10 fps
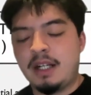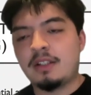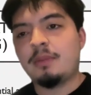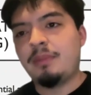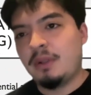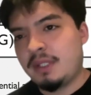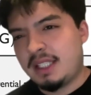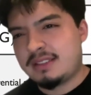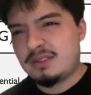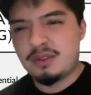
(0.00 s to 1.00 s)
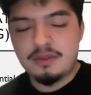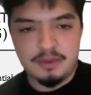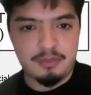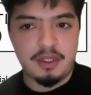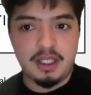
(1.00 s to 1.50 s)
Al Capone as sort of
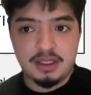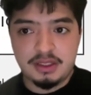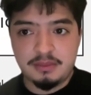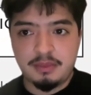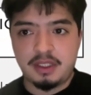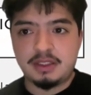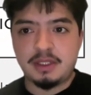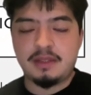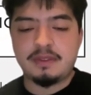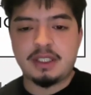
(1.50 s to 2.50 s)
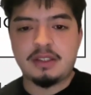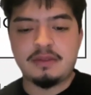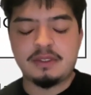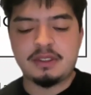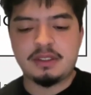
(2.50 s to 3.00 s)
a prodigy, price out
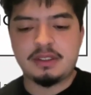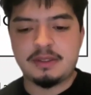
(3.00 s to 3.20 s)
of his